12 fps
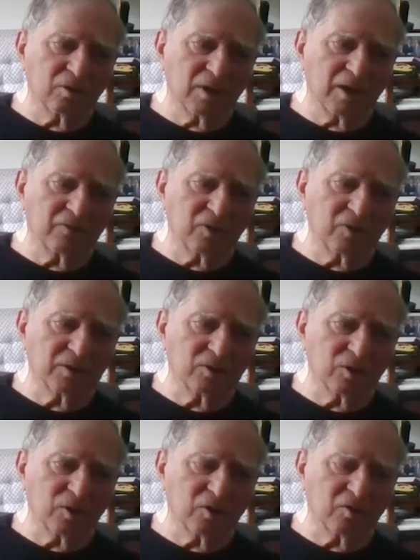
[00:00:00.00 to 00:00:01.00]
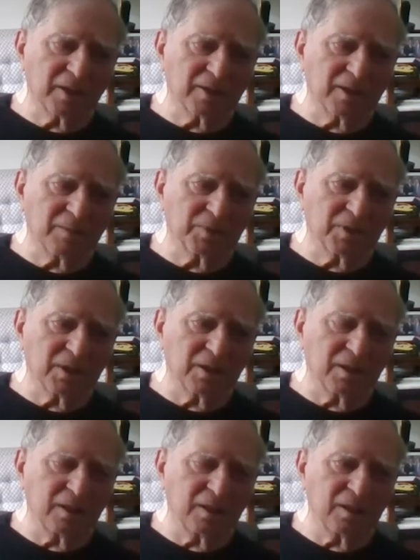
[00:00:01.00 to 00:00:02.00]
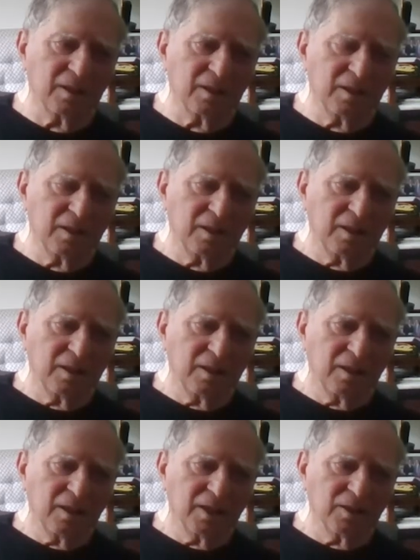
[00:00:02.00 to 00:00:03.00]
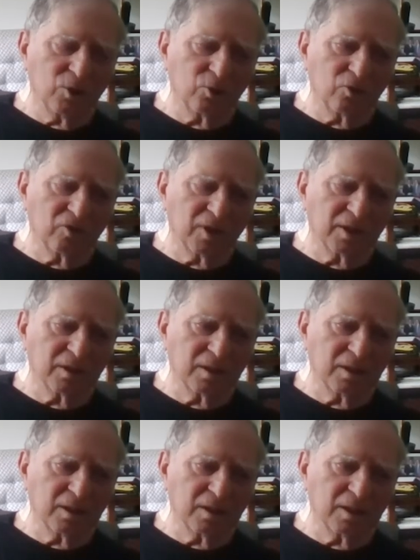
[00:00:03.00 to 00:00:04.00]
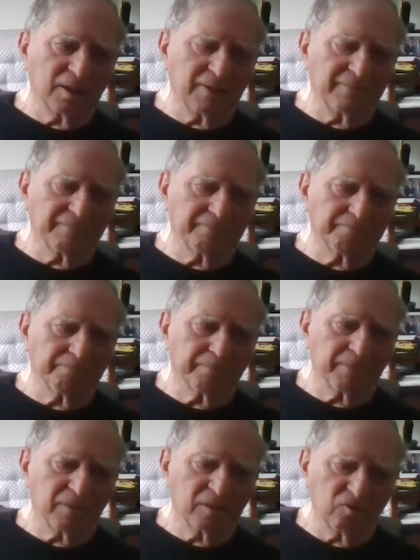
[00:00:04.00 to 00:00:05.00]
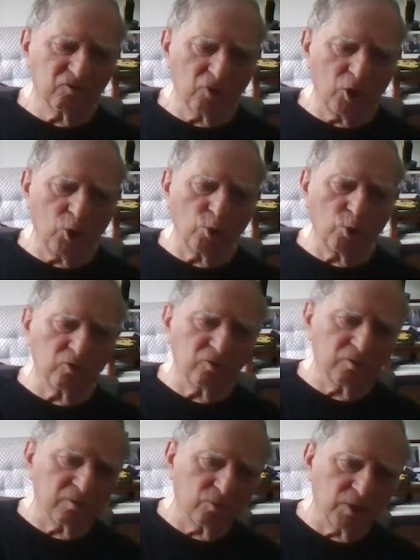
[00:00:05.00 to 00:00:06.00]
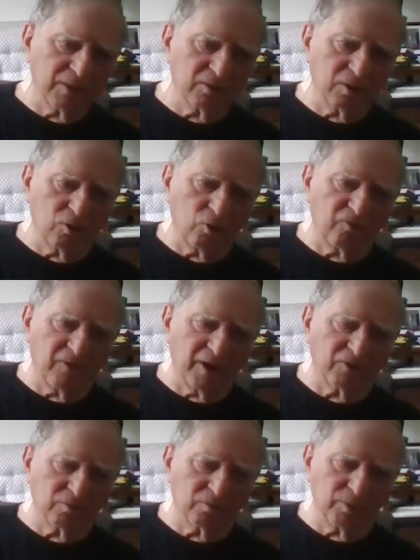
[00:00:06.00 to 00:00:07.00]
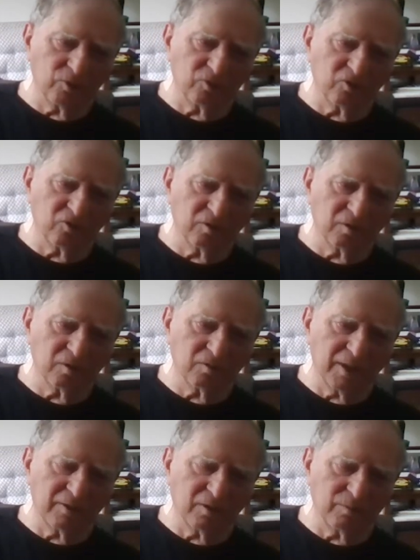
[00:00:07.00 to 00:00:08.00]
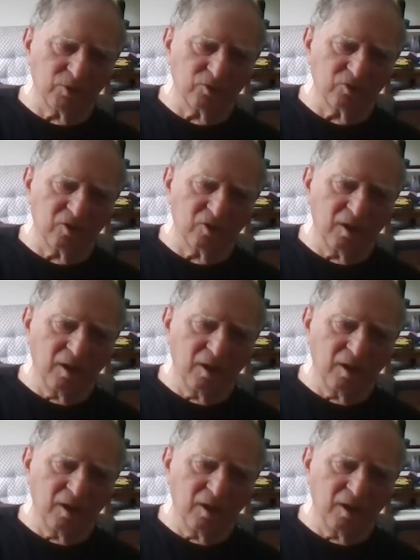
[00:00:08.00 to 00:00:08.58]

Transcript: after I took over my company, I noticed that the uh, the soles we have the old-fashioned boots, the leather boots